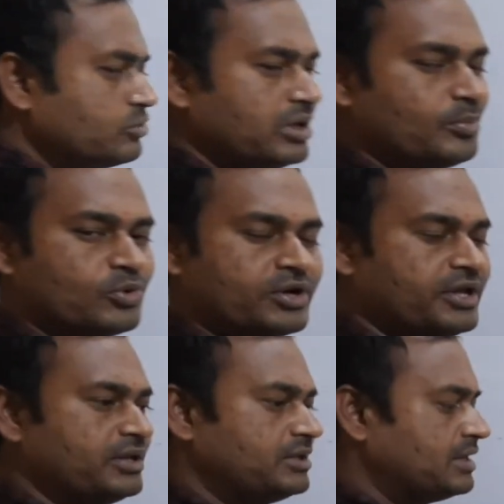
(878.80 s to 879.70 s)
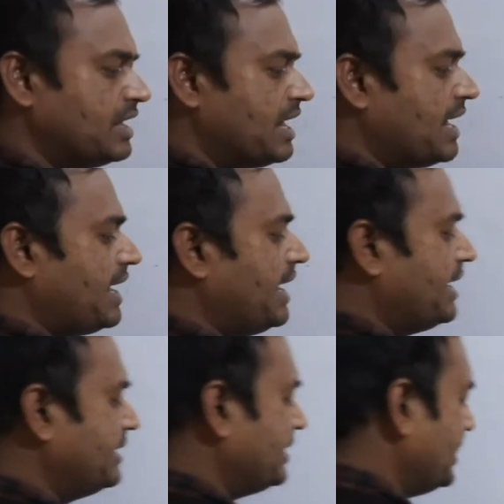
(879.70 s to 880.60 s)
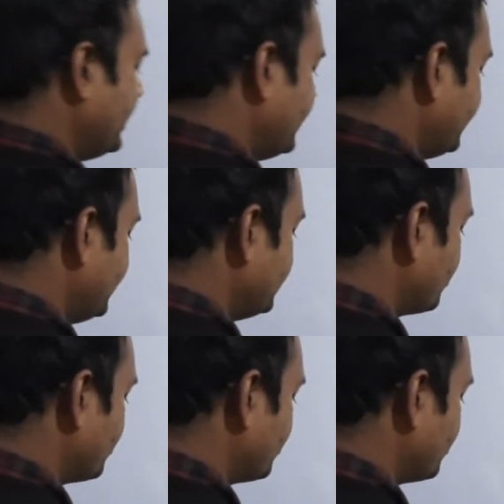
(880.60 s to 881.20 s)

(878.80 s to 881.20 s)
a protein, and in